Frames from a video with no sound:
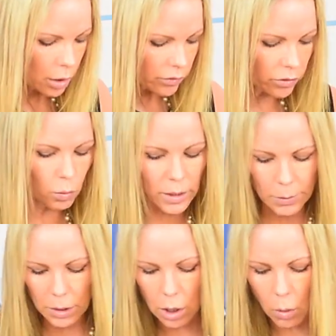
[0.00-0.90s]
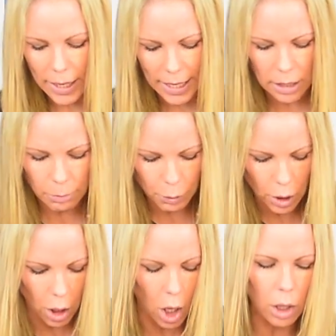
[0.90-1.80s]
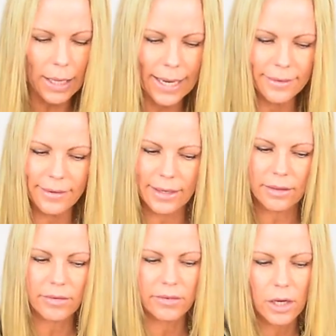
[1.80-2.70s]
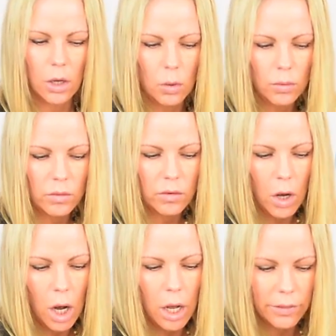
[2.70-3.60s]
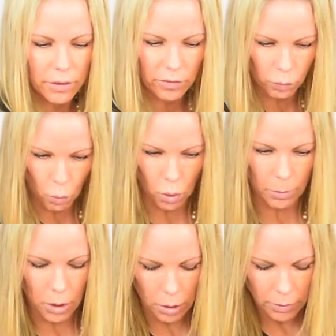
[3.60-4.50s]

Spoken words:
So we would go ahead and put all 18 stones on this warmer.